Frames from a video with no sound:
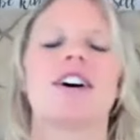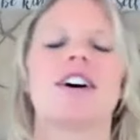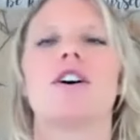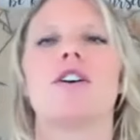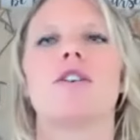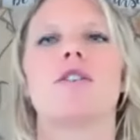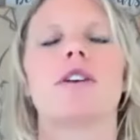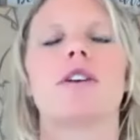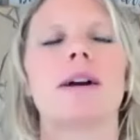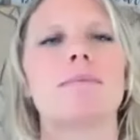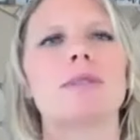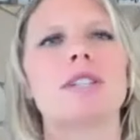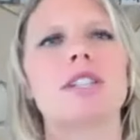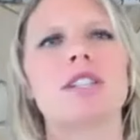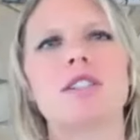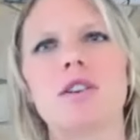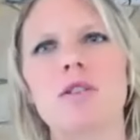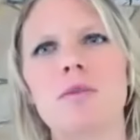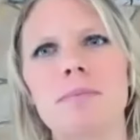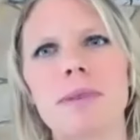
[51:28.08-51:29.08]
Or I'm
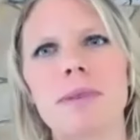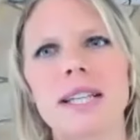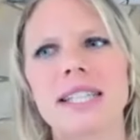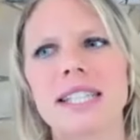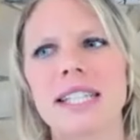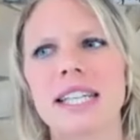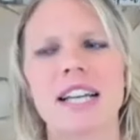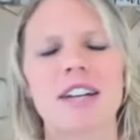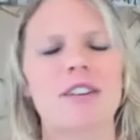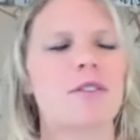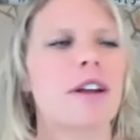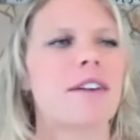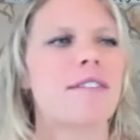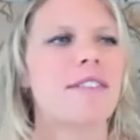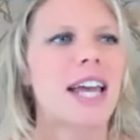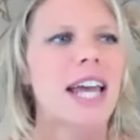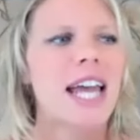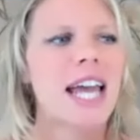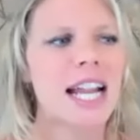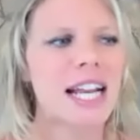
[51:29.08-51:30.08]
so busy. I don't have
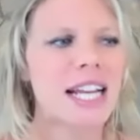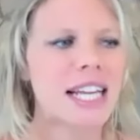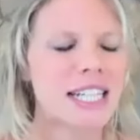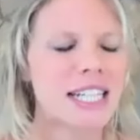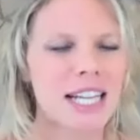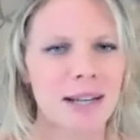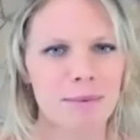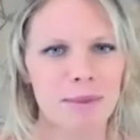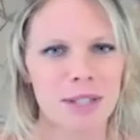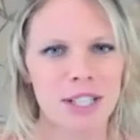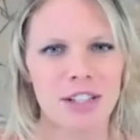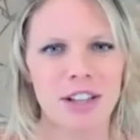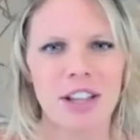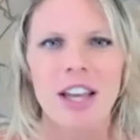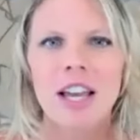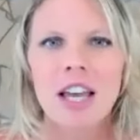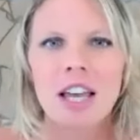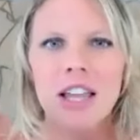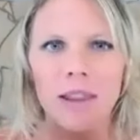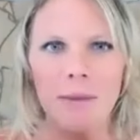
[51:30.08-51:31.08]
any time to do.
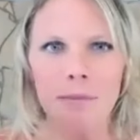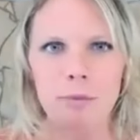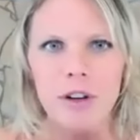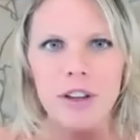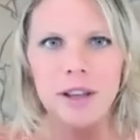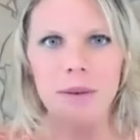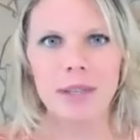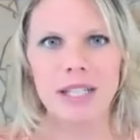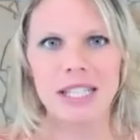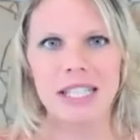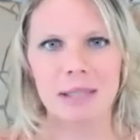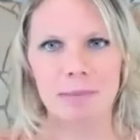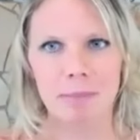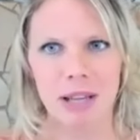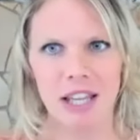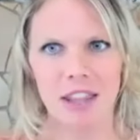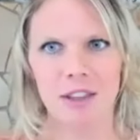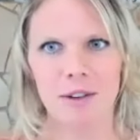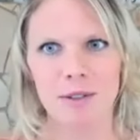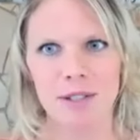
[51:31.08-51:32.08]
The more that we
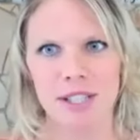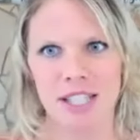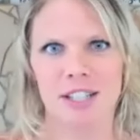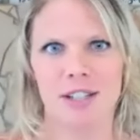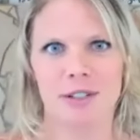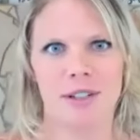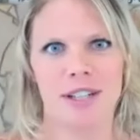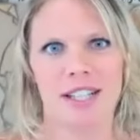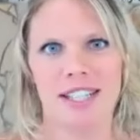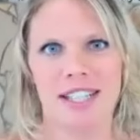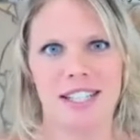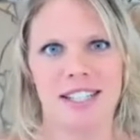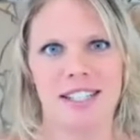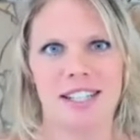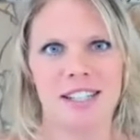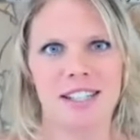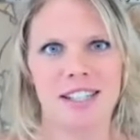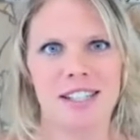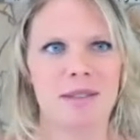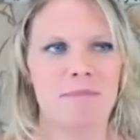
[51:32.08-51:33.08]
speak those into
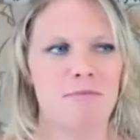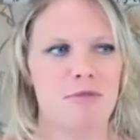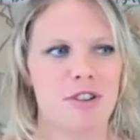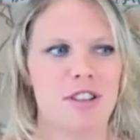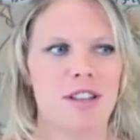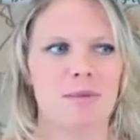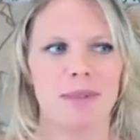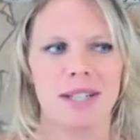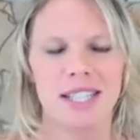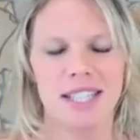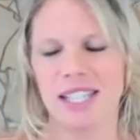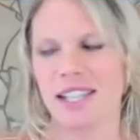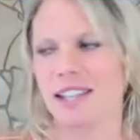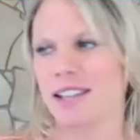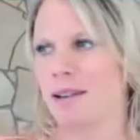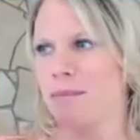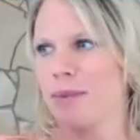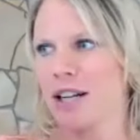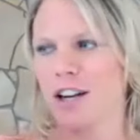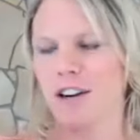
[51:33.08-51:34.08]
existence, the more that we see
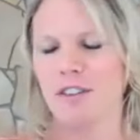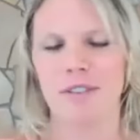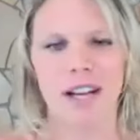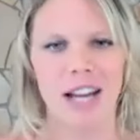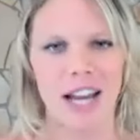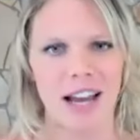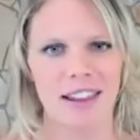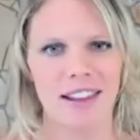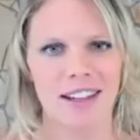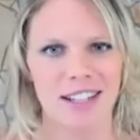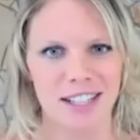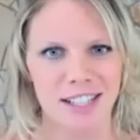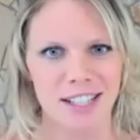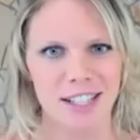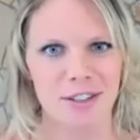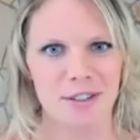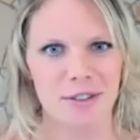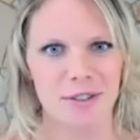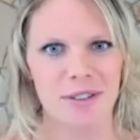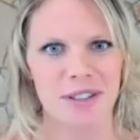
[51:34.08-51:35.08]
them in our reality
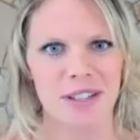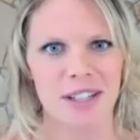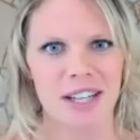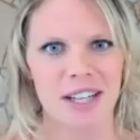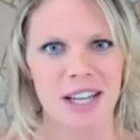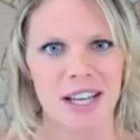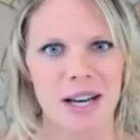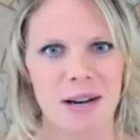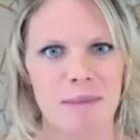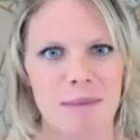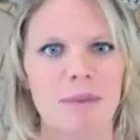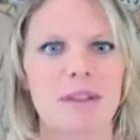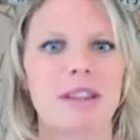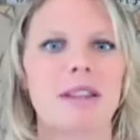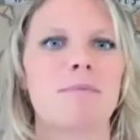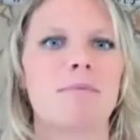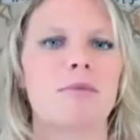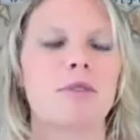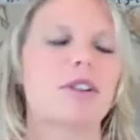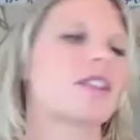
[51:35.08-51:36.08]
too. But the
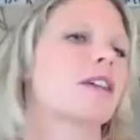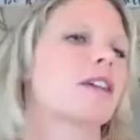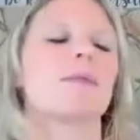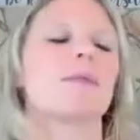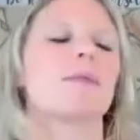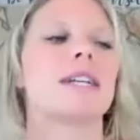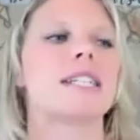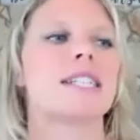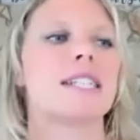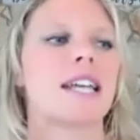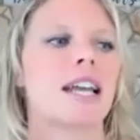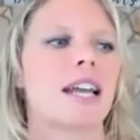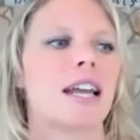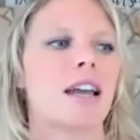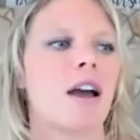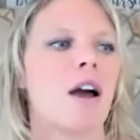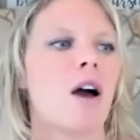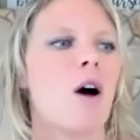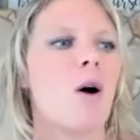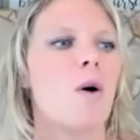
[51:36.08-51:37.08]
more that we
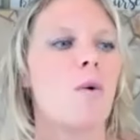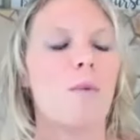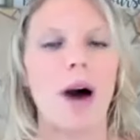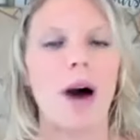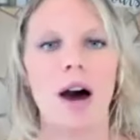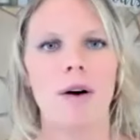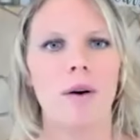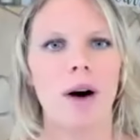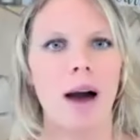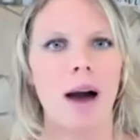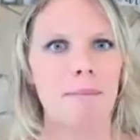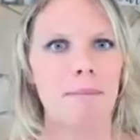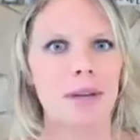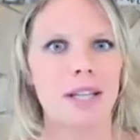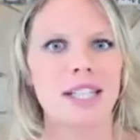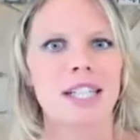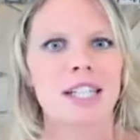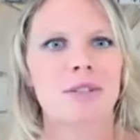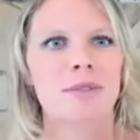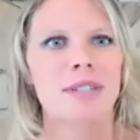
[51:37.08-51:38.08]
say, wow, I'm
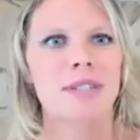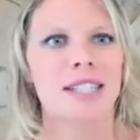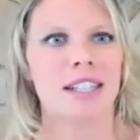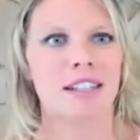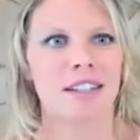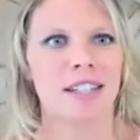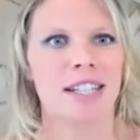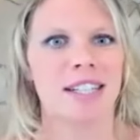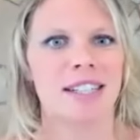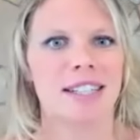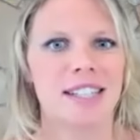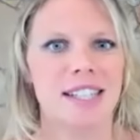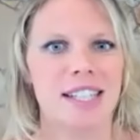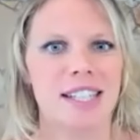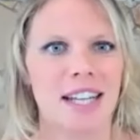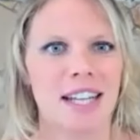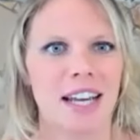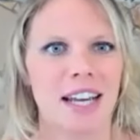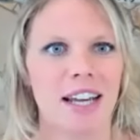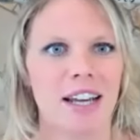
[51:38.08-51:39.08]
building resilience
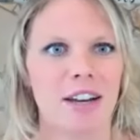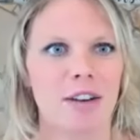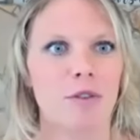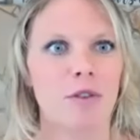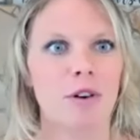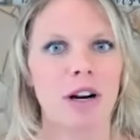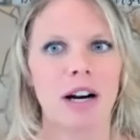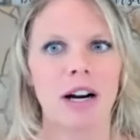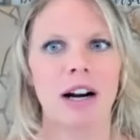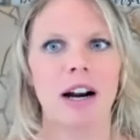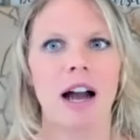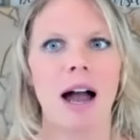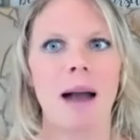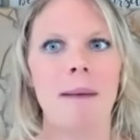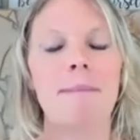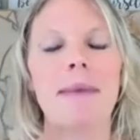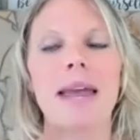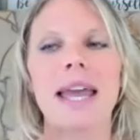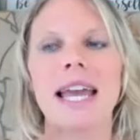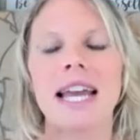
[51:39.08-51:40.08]
today, or
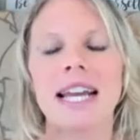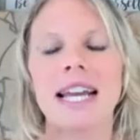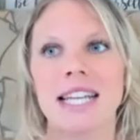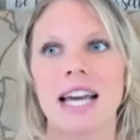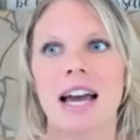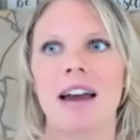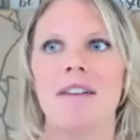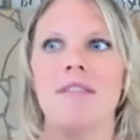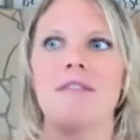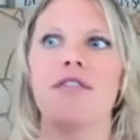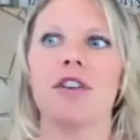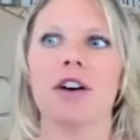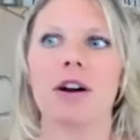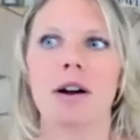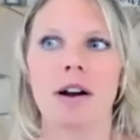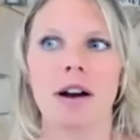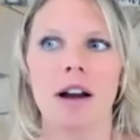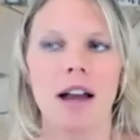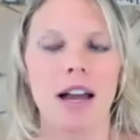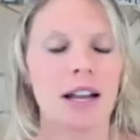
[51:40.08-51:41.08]
I'm making time
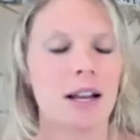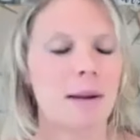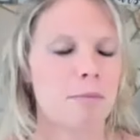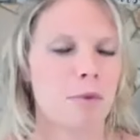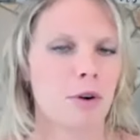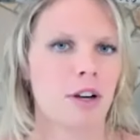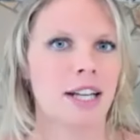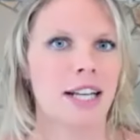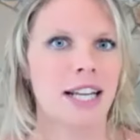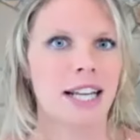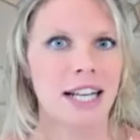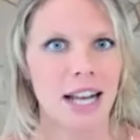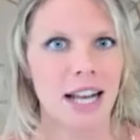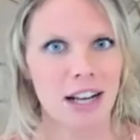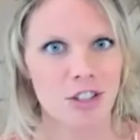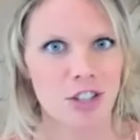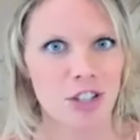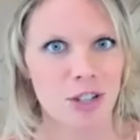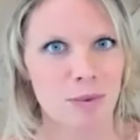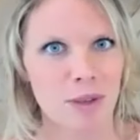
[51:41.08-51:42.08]
for an important
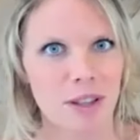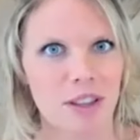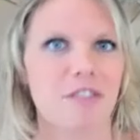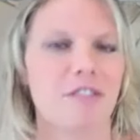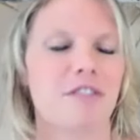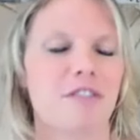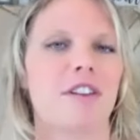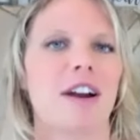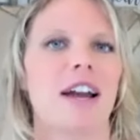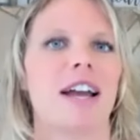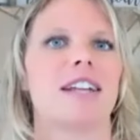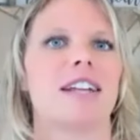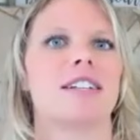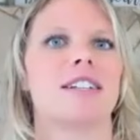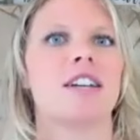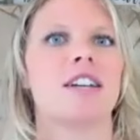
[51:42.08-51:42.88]
connection with a friend,